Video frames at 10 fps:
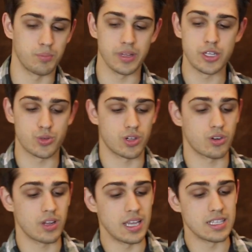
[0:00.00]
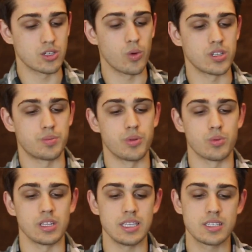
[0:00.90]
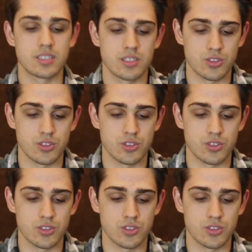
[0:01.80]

blade trigger is going to be released,